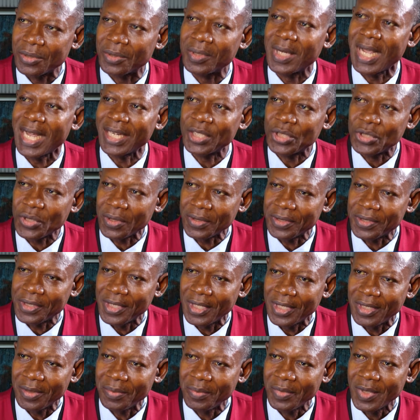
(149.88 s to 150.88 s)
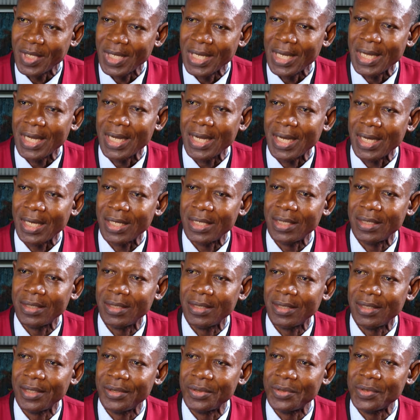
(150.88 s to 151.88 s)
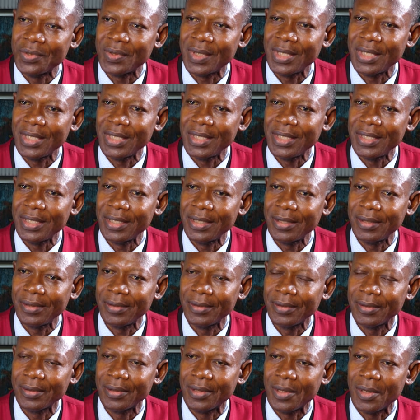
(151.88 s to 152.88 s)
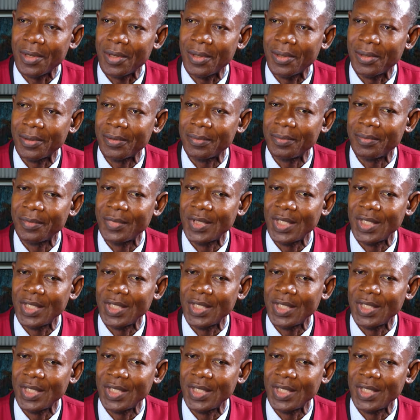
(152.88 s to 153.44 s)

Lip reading: So they are short term, and they usually come